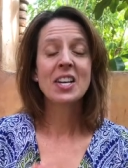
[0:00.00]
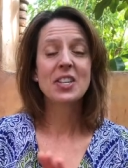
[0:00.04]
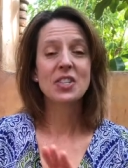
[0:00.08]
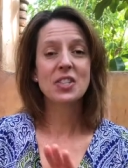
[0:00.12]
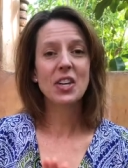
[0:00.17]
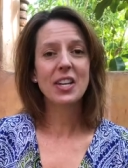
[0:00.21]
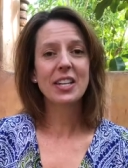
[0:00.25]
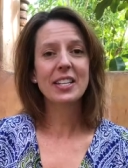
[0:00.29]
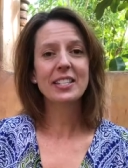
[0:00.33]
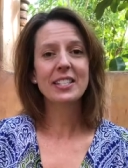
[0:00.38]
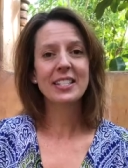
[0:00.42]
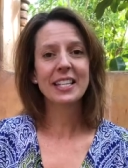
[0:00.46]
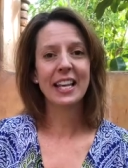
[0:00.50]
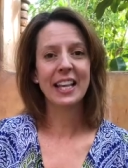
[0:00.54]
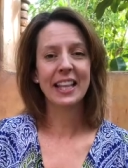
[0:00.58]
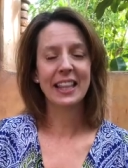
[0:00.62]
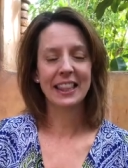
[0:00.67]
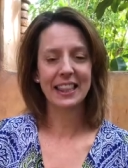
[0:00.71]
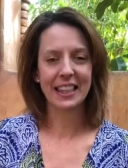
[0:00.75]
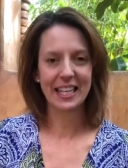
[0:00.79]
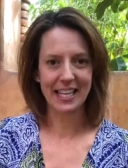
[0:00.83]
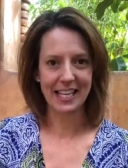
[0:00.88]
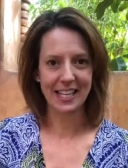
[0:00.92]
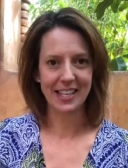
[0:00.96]
just
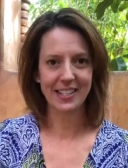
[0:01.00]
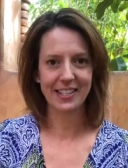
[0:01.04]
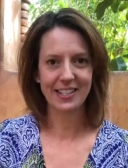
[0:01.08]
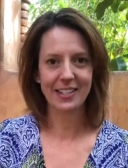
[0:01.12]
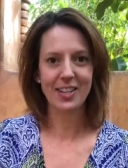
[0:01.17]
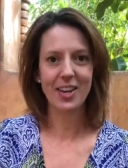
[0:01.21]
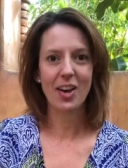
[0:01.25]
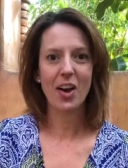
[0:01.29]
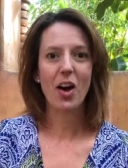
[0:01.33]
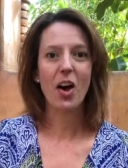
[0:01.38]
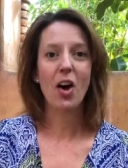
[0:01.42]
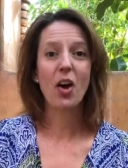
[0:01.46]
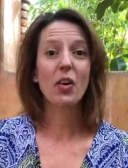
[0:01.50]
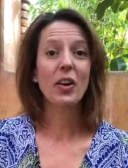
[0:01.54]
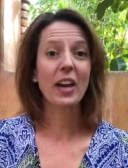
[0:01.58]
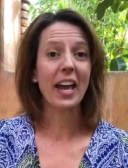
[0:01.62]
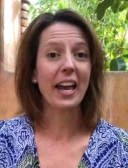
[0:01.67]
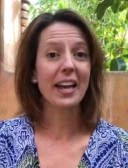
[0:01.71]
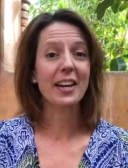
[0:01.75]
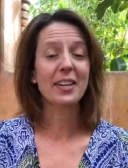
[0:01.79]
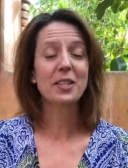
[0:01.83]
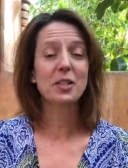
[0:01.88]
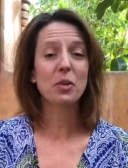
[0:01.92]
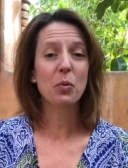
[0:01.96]
list.
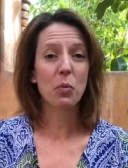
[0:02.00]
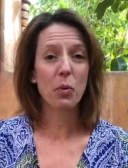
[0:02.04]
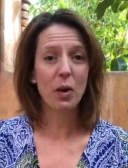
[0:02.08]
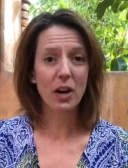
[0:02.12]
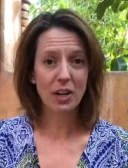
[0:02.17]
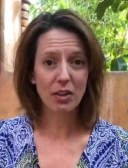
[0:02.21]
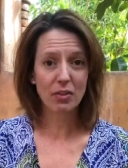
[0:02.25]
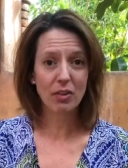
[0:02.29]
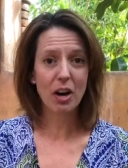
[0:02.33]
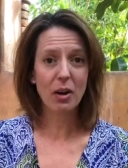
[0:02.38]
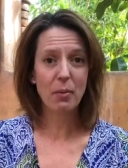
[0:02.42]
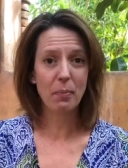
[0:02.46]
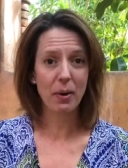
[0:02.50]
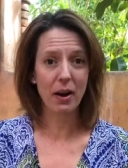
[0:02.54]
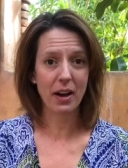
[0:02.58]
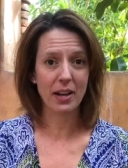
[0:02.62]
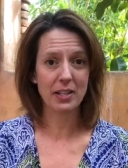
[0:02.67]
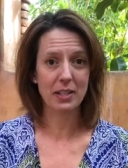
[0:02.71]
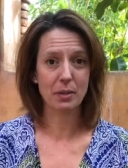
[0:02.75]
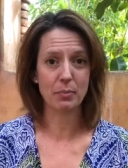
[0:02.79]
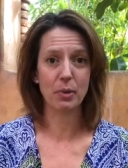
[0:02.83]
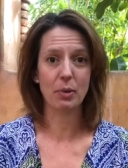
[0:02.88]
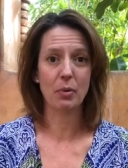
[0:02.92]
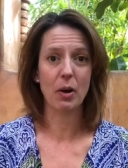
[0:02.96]
Okay, so what are our
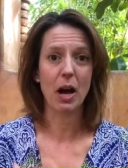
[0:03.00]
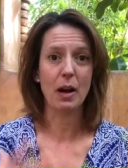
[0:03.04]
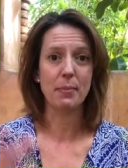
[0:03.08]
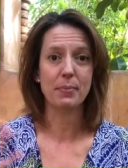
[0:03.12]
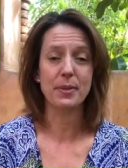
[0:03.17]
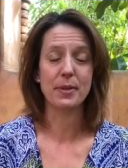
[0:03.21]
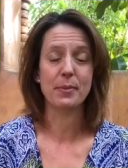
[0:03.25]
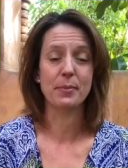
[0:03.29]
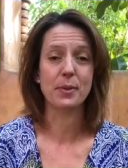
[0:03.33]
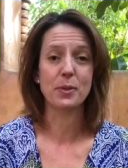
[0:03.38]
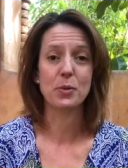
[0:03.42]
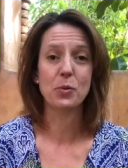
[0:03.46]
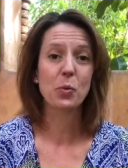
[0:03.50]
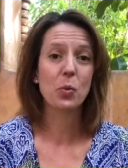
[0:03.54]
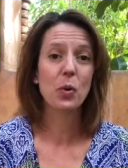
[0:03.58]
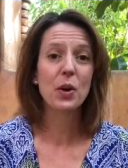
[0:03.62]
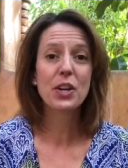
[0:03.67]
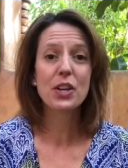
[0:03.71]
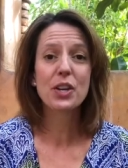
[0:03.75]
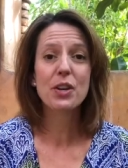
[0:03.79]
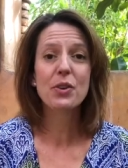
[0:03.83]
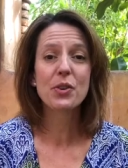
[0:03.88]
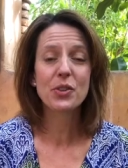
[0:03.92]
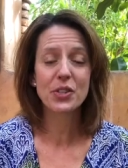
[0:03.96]
possible options? What
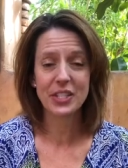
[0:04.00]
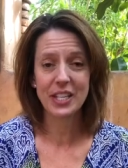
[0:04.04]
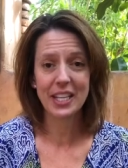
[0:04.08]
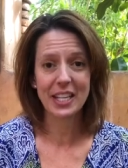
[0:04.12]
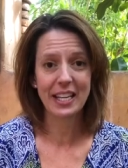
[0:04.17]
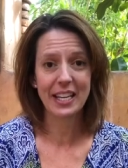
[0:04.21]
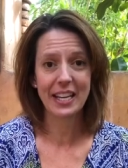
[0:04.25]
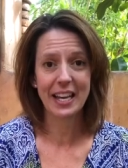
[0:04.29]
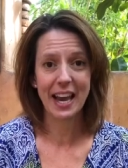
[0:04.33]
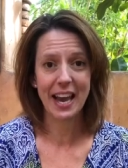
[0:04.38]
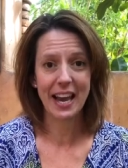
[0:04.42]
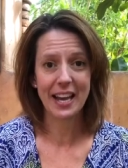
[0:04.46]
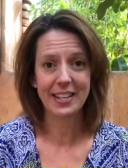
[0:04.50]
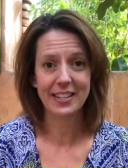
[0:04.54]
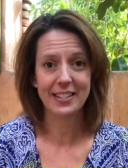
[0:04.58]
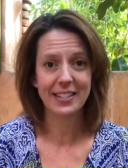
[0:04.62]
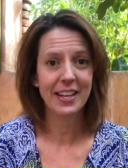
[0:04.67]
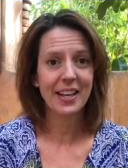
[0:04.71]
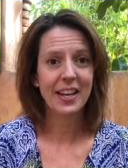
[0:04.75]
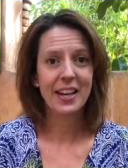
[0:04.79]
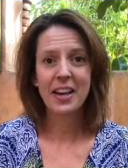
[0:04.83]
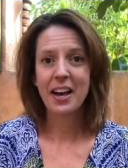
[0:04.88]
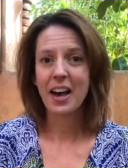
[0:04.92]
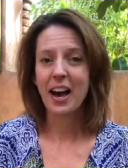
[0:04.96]
do you see as
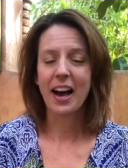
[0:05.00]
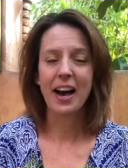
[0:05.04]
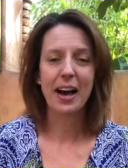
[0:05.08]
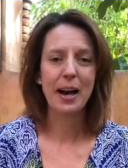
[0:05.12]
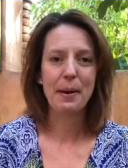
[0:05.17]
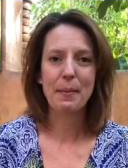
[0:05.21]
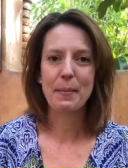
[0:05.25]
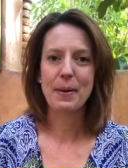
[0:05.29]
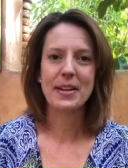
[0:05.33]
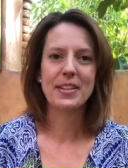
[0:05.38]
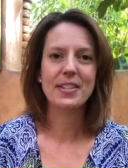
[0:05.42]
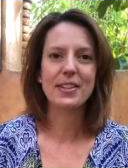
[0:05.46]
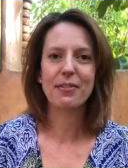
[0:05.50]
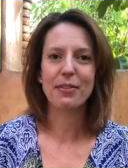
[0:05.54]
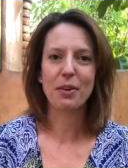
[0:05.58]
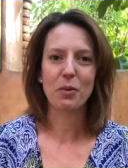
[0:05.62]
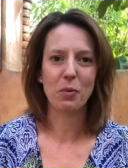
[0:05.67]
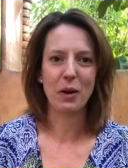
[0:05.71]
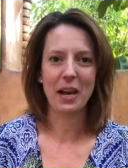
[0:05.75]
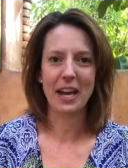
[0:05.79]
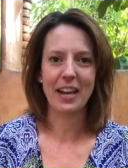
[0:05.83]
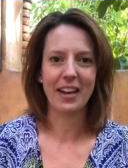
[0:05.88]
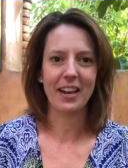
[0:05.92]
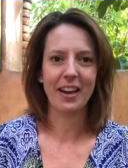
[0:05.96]
um, a different
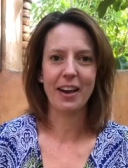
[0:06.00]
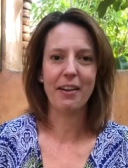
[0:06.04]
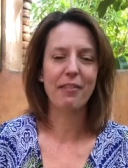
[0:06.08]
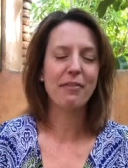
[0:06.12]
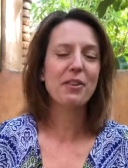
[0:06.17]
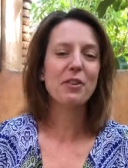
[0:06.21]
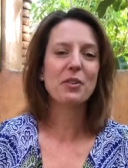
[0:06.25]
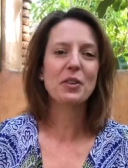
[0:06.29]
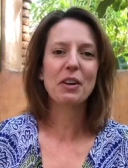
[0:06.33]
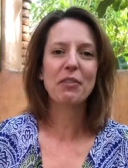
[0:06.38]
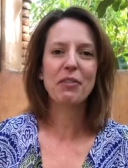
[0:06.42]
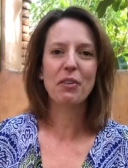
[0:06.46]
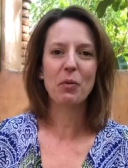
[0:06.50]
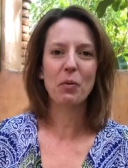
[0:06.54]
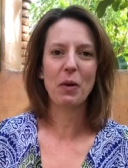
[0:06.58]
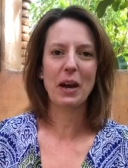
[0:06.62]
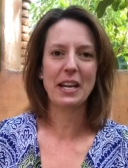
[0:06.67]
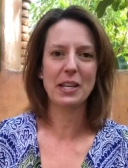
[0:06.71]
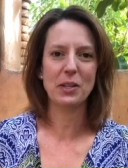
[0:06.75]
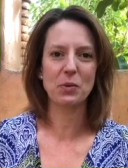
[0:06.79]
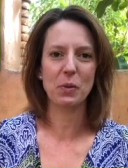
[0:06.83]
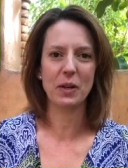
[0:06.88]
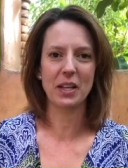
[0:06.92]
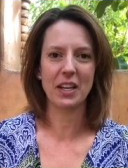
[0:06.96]
way, a few different
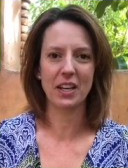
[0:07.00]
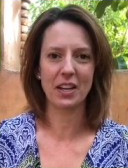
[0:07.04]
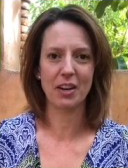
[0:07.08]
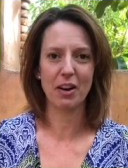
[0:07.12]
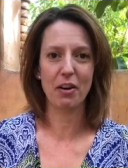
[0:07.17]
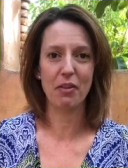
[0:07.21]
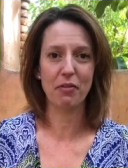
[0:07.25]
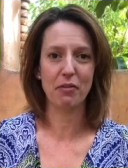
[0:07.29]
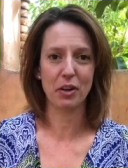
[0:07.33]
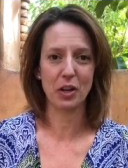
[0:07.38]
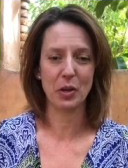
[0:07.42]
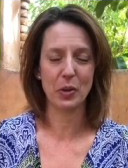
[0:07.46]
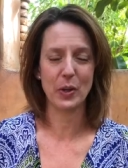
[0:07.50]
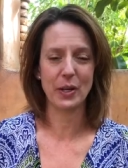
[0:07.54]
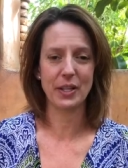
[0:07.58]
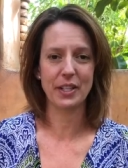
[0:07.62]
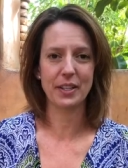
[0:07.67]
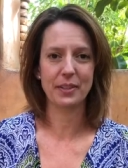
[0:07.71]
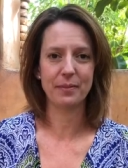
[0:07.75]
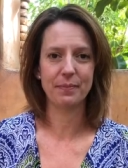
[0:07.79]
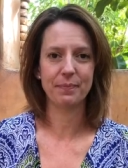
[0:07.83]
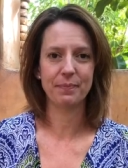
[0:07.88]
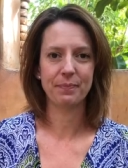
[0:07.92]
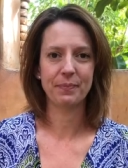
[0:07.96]
ways we can go forward?
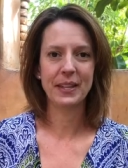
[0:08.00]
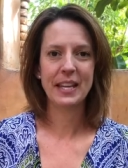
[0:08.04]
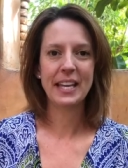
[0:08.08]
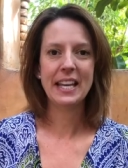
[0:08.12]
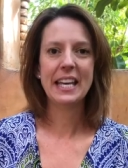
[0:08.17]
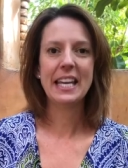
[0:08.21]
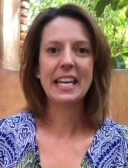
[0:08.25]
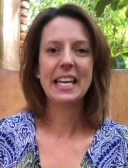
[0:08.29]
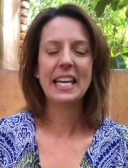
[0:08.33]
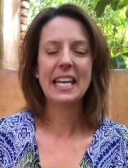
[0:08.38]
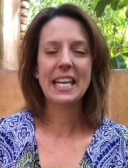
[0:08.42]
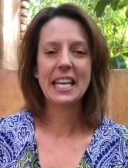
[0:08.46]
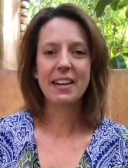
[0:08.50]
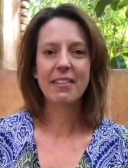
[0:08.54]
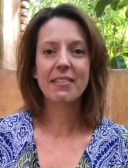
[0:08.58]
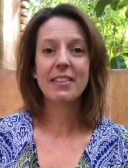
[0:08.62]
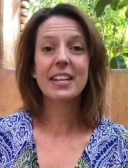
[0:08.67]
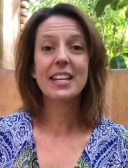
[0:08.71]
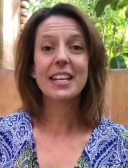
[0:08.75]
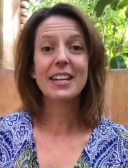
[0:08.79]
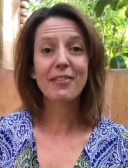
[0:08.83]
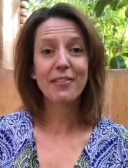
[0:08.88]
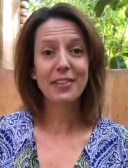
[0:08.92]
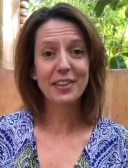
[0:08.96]

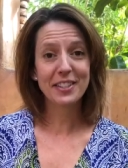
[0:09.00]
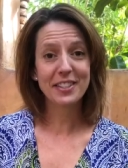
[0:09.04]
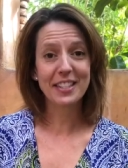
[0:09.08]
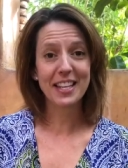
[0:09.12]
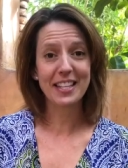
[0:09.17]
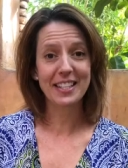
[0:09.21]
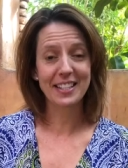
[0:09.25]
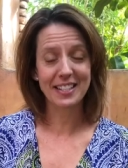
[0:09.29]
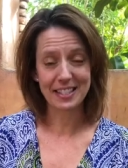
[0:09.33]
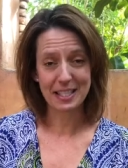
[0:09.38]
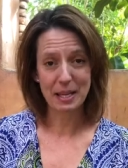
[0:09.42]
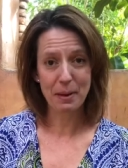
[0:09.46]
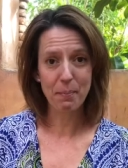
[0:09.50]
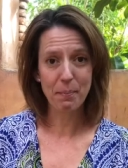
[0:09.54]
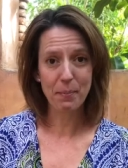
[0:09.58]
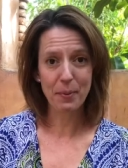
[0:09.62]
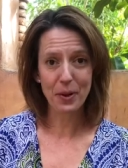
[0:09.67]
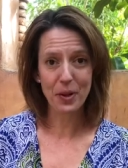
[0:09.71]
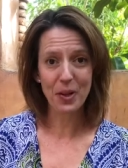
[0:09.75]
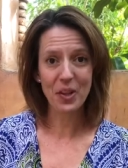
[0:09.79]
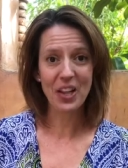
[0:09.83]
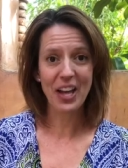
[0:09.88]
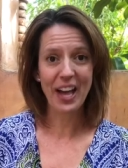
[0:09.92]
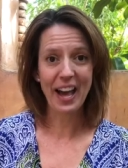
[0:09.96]
Even if it's as
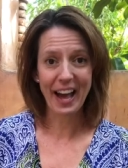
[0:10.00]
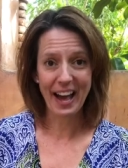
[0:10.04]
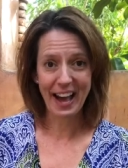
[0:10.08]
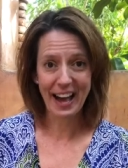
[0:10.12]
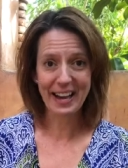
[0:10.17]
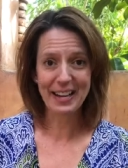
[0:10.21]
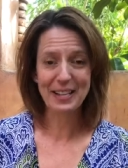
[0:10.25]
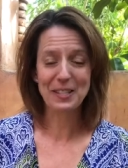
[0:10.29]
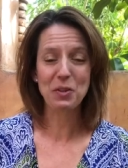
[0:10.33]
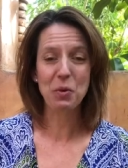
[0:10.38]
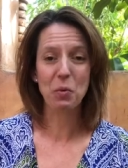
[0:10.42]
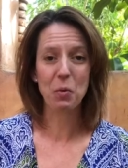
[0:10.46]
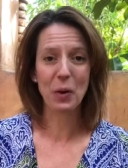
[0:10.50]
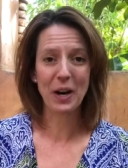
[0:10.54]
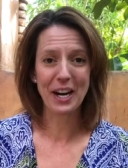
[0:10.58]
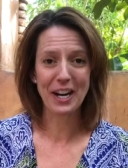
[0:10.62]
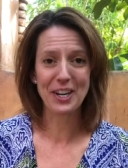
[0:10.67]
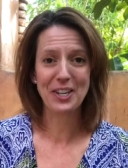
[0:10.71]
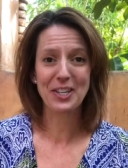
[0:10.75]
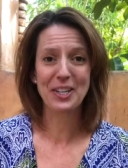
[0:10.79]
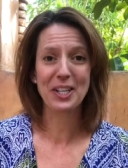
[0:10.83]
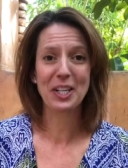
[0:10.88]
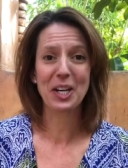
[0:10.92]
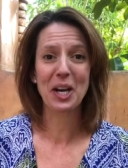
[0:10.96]
simple as
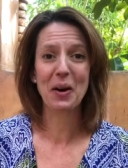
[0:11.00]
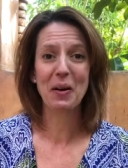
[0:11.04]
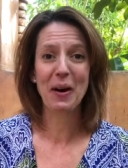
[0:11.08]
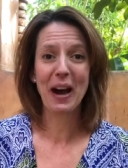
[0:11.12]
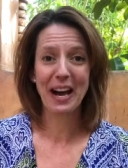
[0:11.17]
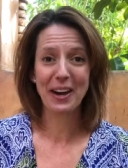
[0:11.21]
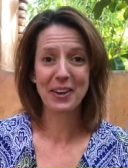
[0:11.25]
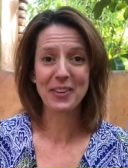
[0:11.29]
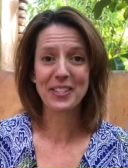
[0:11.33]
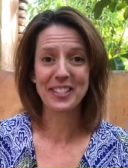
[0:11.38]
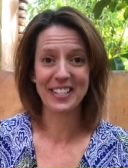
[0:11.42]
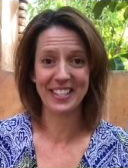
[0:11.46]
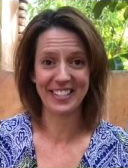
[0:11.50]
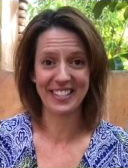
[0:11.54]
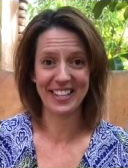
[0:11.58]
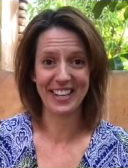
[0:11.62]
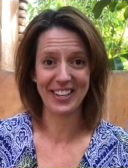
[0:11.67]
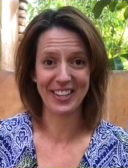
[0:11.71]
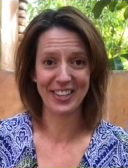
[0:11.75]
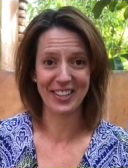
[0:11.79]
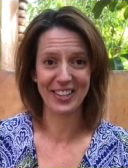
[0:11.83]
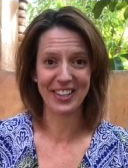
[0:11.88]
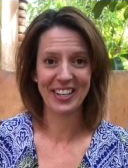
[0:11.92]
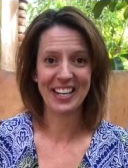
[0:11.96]
where to go out to
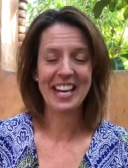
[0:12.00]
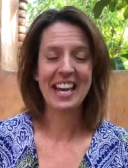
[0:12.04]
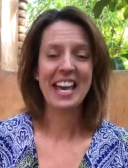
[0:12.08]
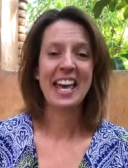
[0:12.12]
dinner